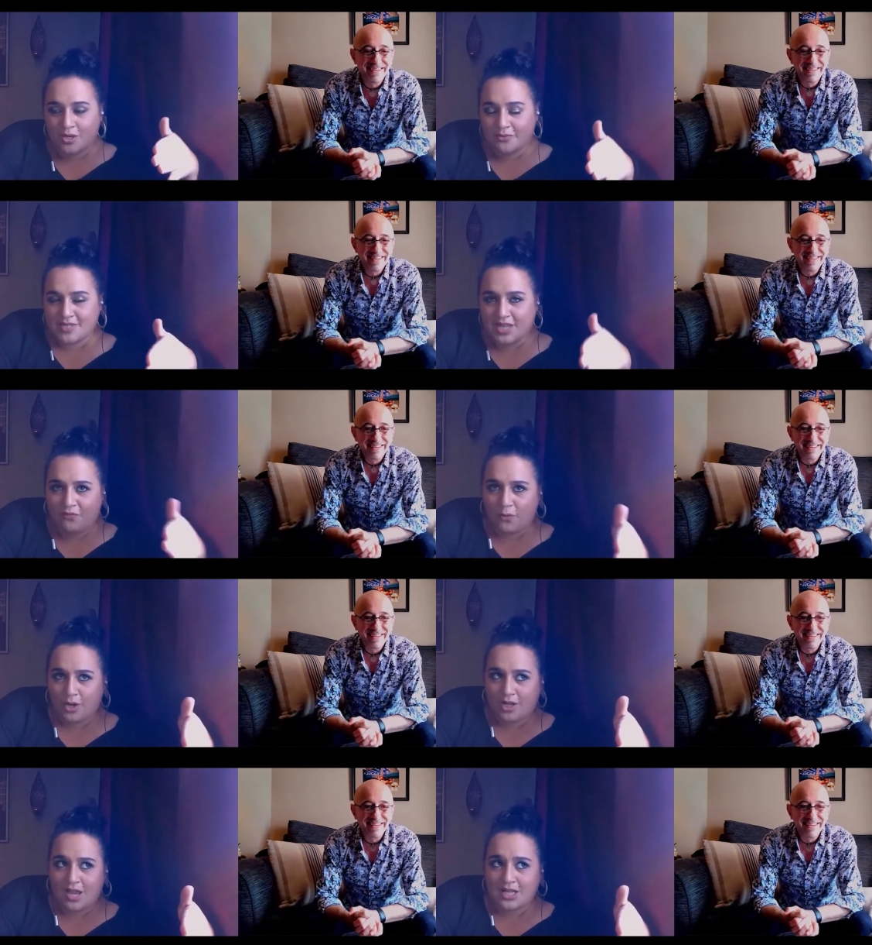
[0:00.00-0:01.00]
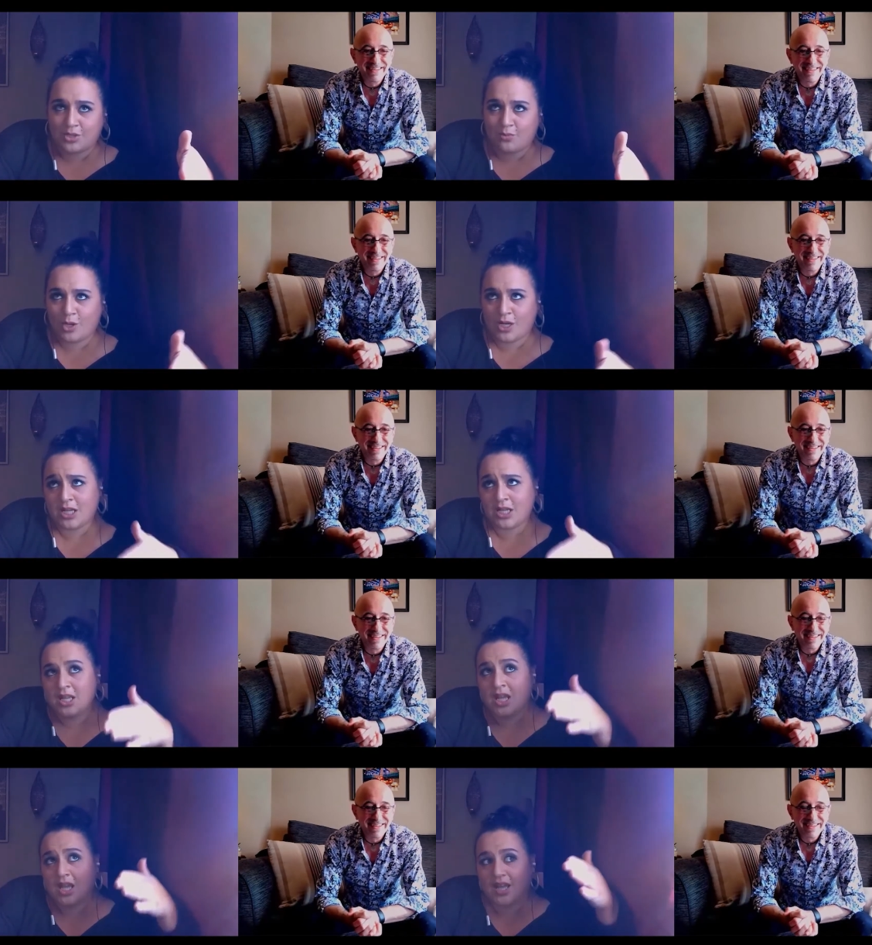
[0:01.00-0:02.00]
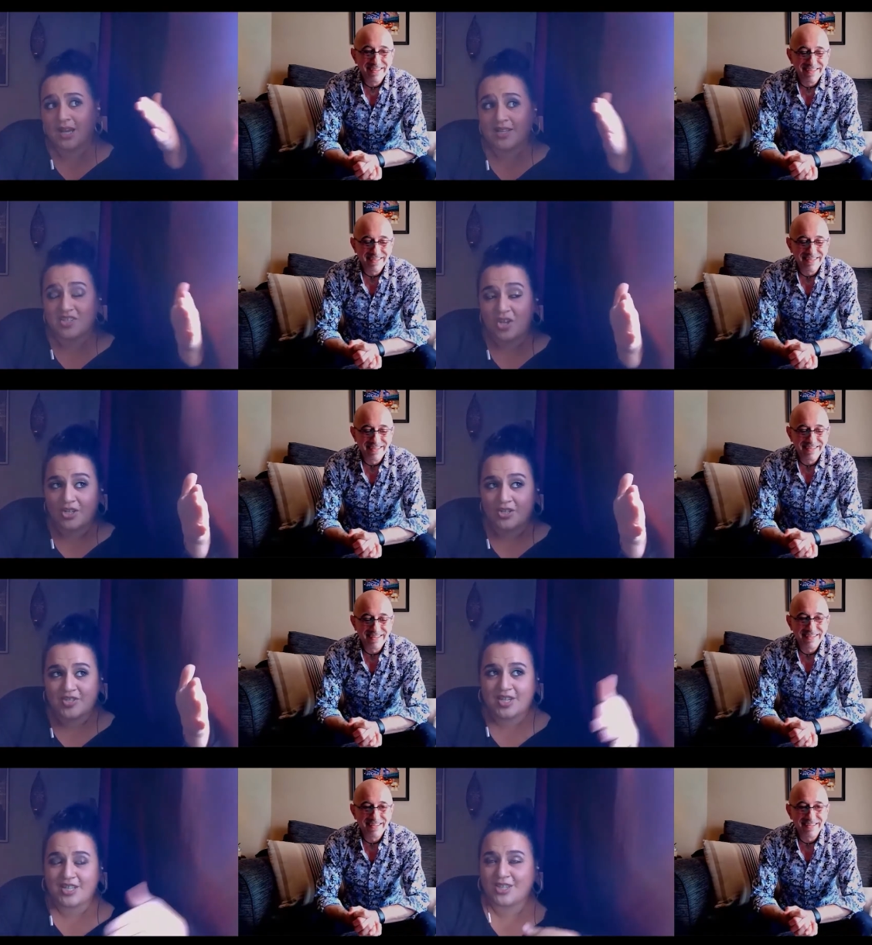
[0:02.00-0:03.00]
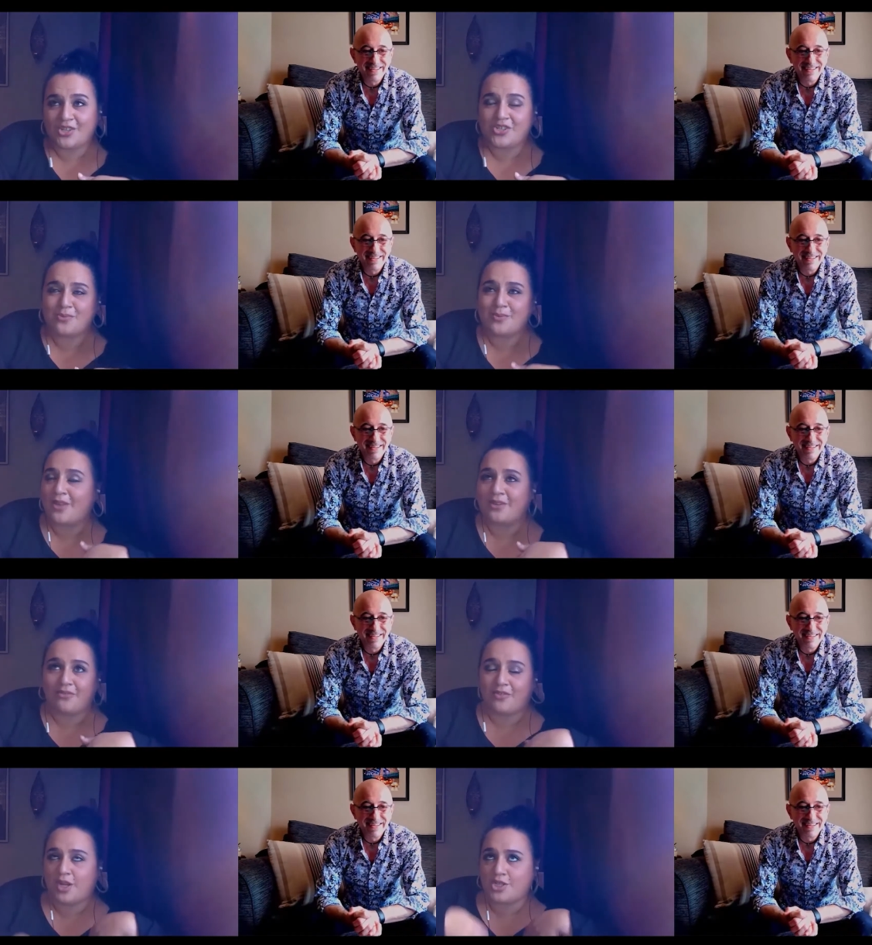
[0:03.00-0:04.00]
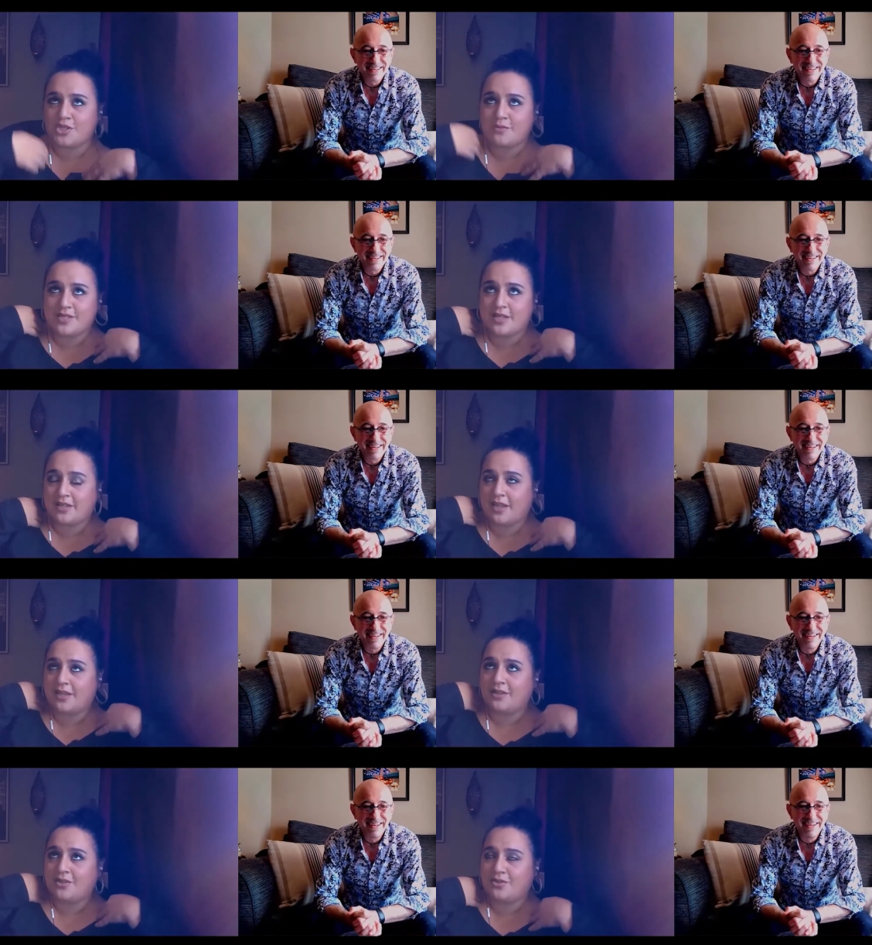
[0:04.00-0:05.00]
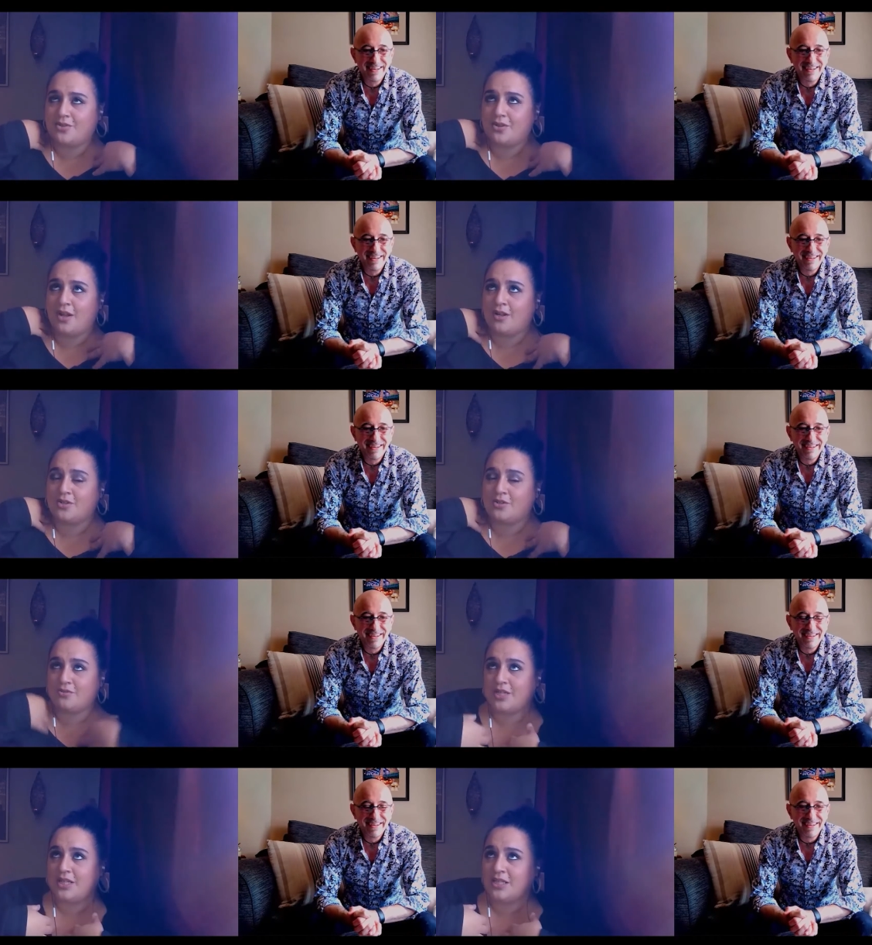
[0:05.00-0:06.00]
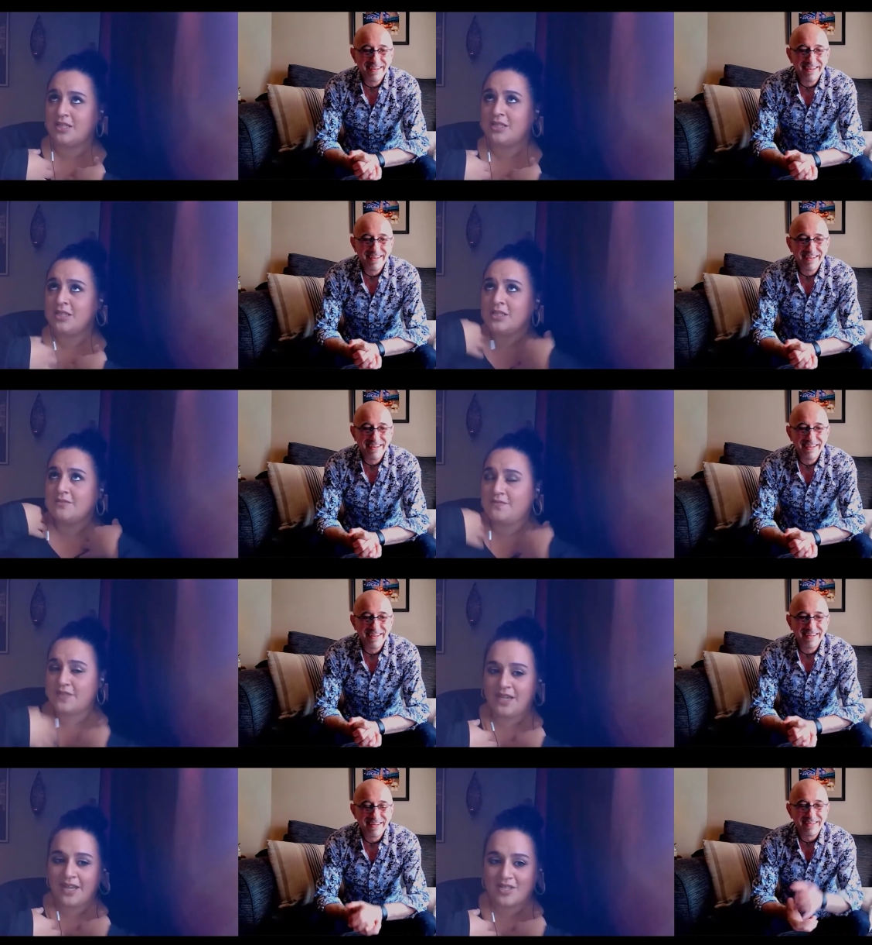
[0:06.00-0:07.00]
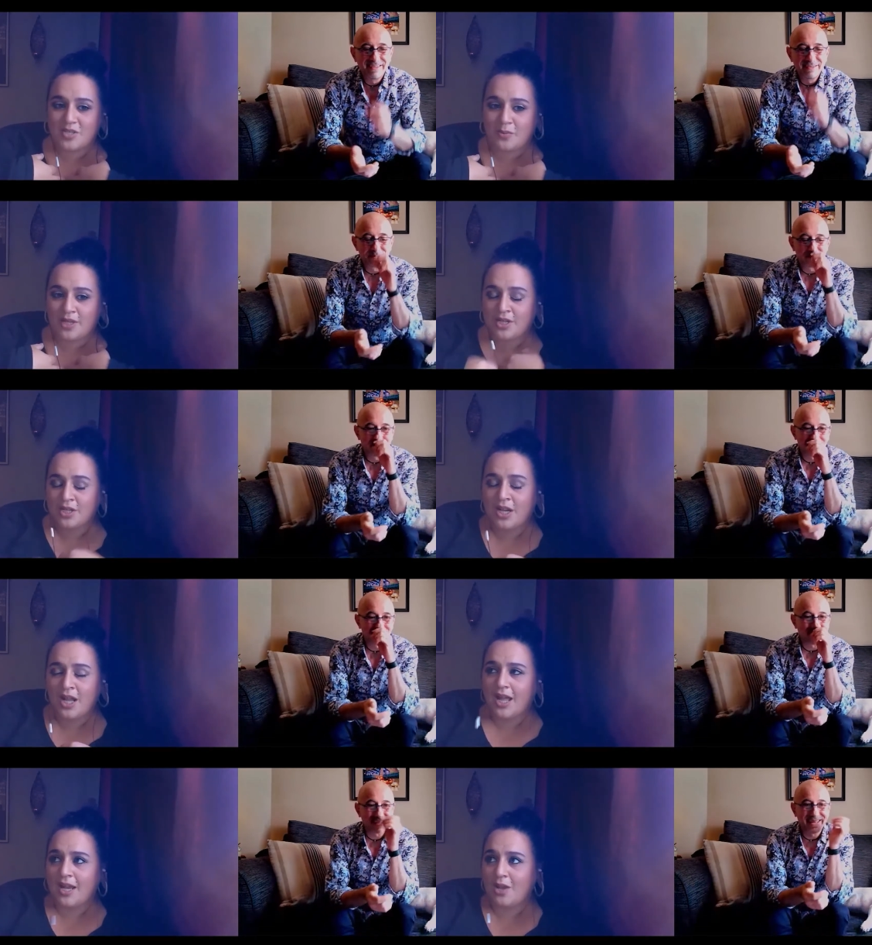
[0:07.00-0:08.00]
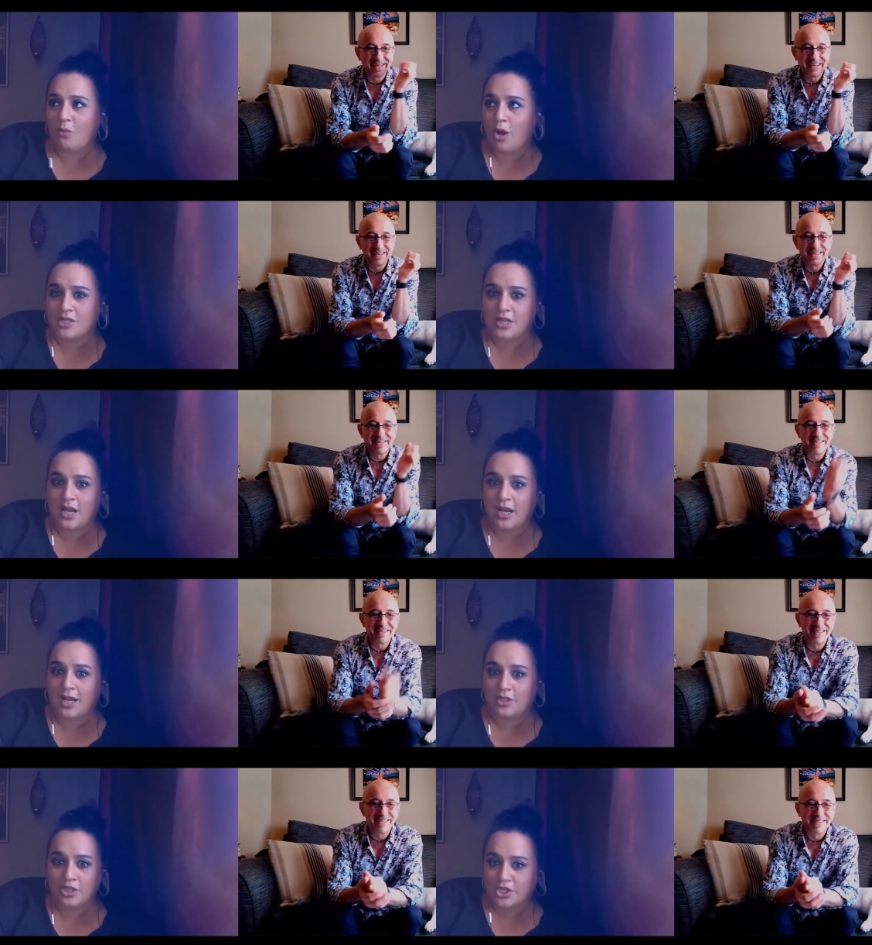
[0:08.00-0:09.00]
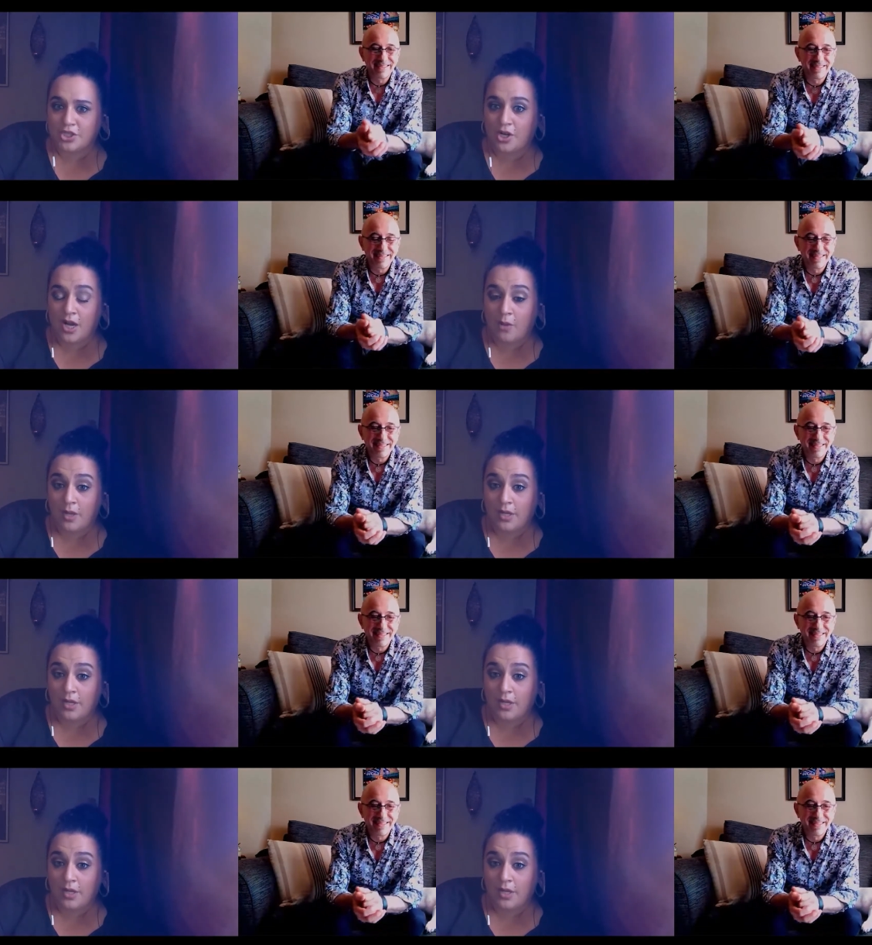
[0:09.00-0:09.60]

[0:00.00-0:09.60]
Speaker 1: was like four o'clock in the morning, and I saw her sitting there. She. I'll never forget. She was in like a, a green V-neck sweater, and I walked in and I looked at her and I went,